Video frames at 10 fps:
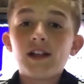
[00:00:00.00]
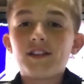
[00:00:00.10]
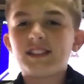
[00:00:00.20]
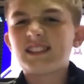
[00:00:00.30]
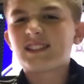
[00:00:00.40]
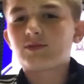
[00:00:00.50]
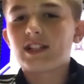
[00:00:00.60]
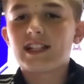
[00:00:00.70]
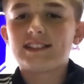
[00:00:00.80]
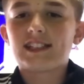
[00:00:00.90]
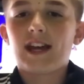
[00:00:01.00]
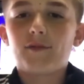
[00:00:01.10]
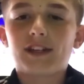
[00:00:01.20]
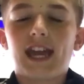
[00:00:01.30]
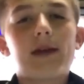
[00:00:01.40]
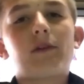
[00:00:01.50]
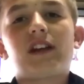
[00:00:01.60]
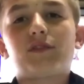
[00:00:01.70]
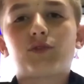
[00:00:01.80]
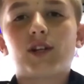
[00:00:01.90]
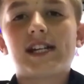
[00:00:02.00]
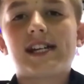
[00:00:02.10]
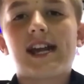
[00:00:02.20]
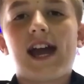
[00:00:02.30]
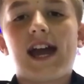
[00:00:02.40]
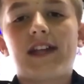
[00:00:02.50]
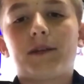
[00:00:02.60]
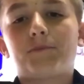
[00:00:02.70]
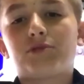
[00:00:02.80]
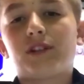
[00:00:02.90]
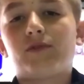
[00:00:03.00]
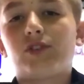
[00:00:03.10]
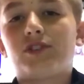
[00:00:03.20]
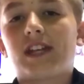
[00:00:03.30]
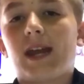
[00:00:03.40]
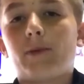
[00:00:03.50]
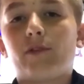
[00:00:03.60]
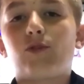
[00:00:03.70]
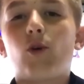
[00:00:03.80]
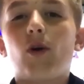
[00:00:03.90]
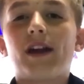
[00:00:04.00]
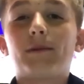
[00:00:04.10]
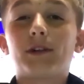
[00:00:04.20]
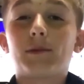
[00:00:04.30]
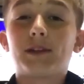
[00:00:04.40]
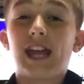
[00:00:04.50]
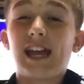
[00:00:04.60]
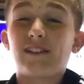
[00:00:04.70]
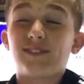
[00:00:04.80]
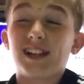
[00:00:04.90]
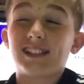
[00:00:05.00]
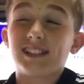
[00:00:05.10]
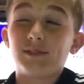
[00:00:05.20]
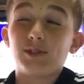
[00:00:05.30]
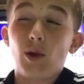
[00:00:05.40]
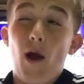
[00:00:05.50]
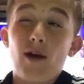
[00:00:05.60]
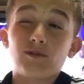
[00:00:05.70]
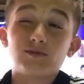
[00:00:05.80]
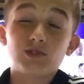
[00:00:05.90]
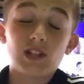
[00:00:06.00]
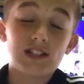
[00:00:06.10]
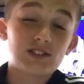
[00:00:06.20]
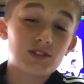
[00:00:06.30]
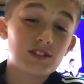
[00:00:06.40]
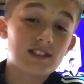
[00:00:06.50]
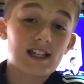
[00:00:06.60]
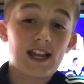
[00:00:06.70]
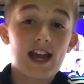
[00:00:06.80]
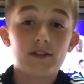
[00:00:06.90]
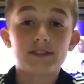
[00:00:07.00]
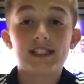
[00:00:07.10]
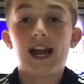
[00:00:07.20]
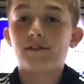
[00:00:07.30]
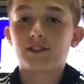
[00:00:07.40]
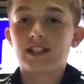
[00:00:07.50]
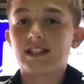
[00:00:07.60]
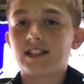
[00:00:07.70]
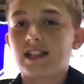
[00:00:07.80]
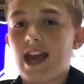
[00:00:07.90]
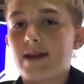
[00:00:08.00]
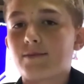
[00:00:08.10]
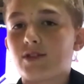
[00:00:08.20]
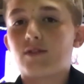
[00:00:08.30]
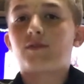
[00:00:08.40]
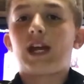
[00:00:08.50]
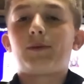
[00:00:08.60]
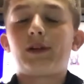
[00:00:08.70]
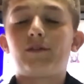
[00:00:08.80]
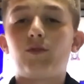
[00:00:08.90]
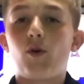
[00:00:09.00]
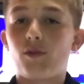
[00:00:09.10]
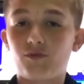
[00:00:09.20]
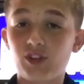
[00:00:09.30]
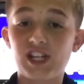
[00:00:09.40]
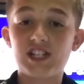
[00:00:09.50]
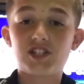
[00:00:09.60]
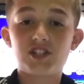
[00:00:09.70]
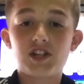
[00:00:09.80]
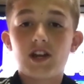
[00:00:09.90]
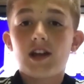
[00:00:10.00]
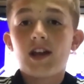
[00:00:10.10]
this is really to cover game week 3 and the preview to game week 4, and I'm going to be getting a fantasy video out as soon as I can, obviously after the games of game week 4 have finished.